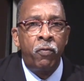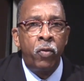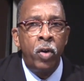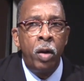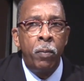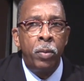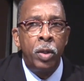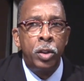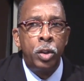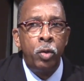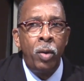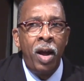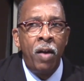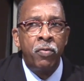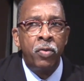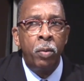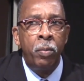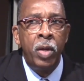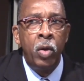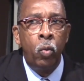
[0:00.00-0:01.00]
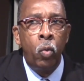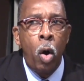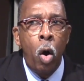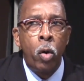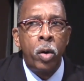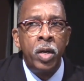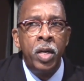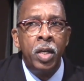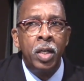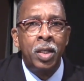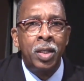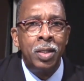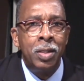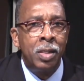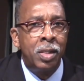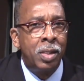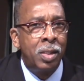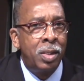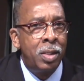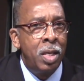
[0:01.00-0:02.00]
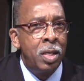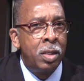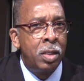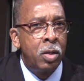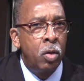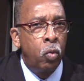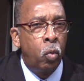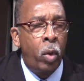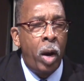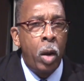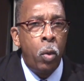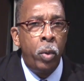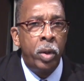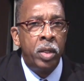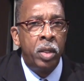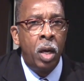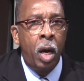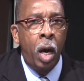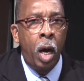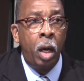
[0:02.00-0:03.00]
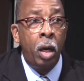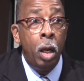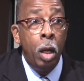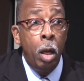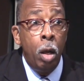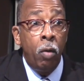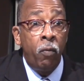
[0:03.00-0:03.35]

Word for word: friend, but you have to be walking in a consistent way with God